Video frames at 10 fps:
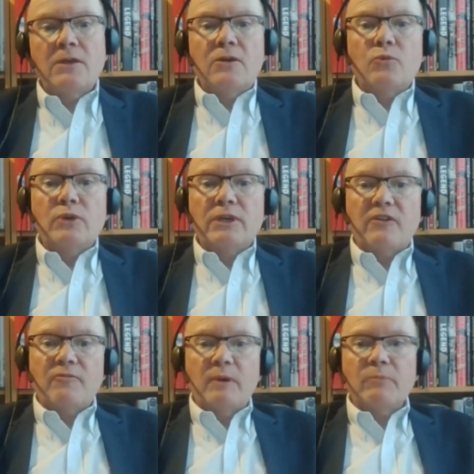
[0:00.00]
We
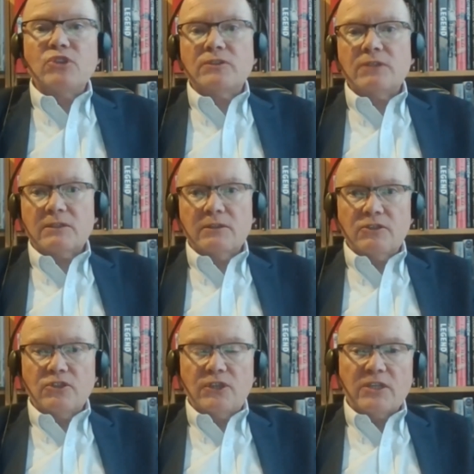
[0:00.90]
have publishing
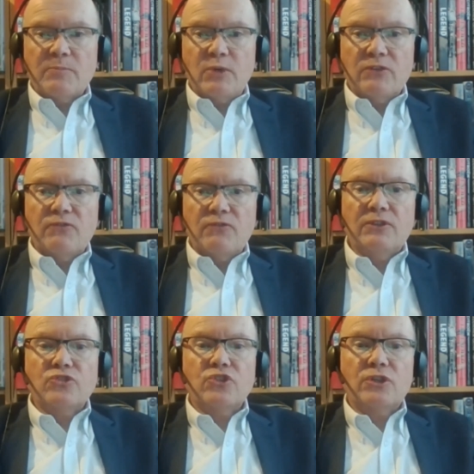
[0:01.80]
technology expert Phill
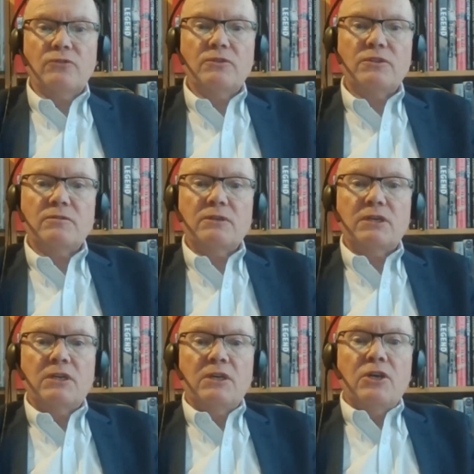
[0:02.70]
Jones,
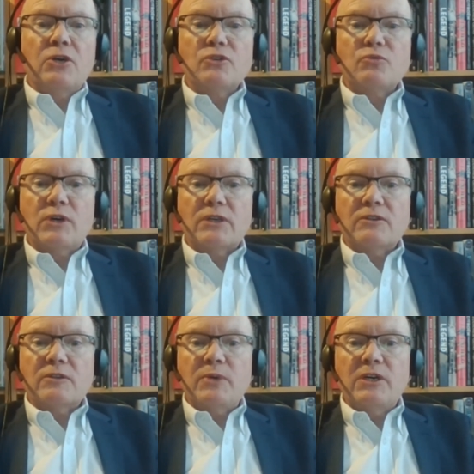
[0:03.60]
who has worked in
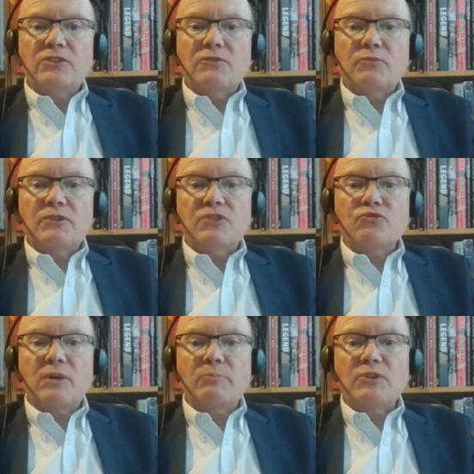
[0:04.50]
the past with
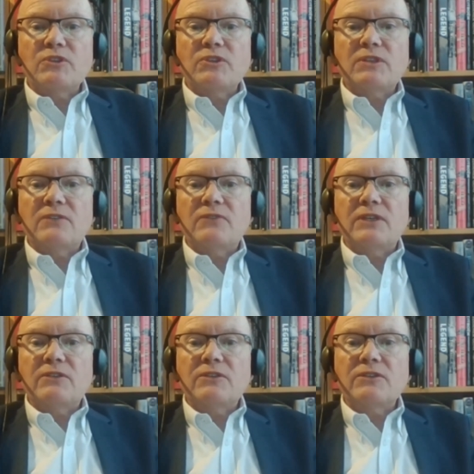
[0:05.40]
disruptors and
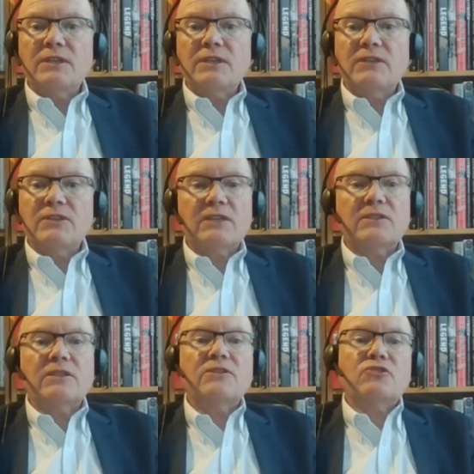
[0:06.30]
innovators in the
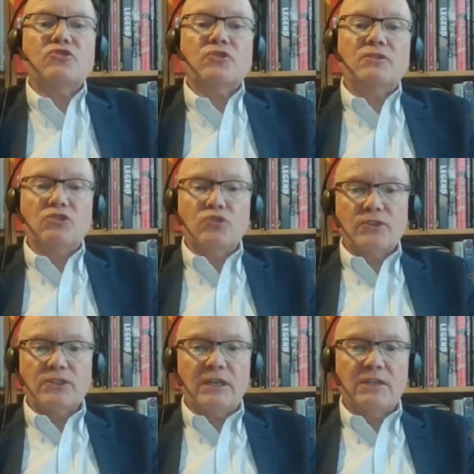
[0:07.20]
sector such as digital
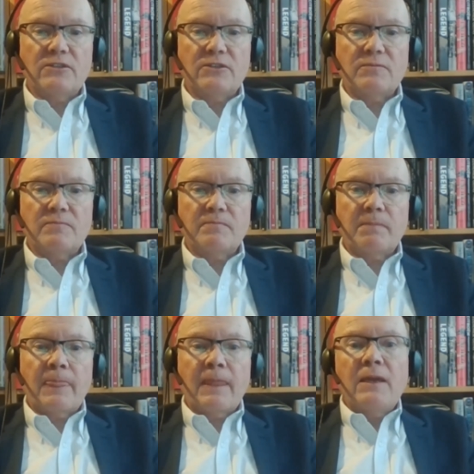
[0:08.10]
science,
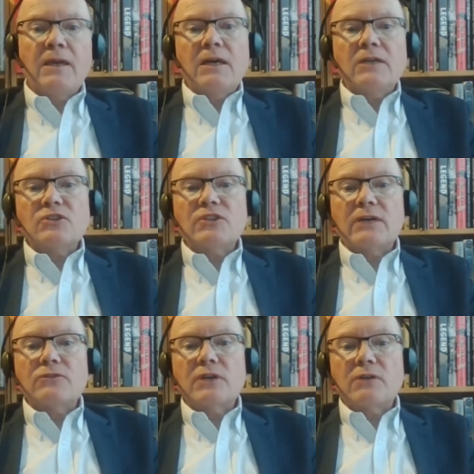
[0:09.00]
and is
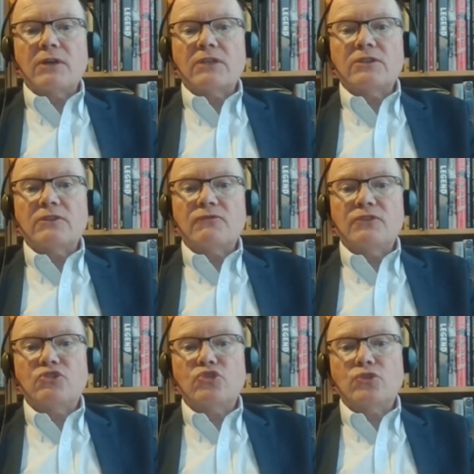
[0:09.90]
now Director for
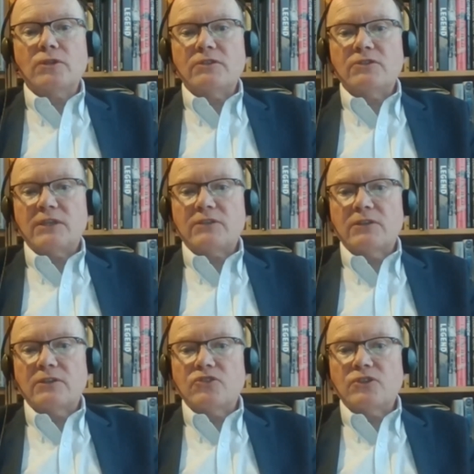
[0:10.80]
Digital and
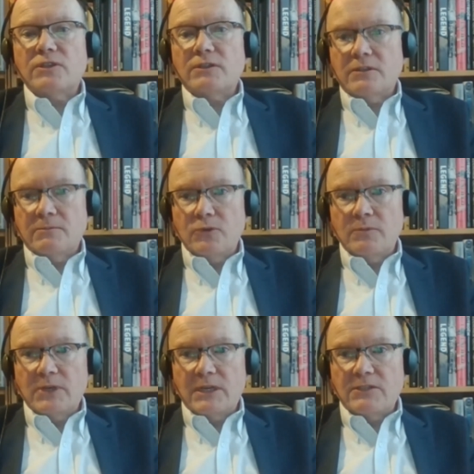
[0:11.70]
Technology at the
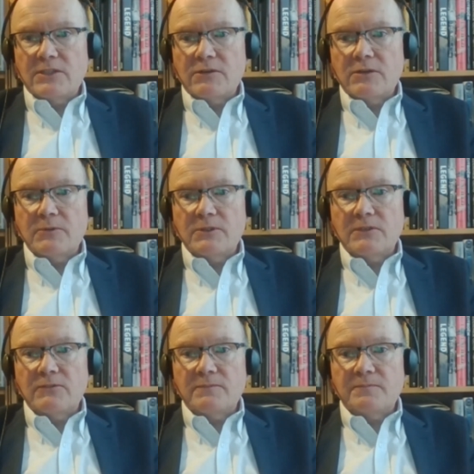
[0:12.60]
MoreBrains cooperative.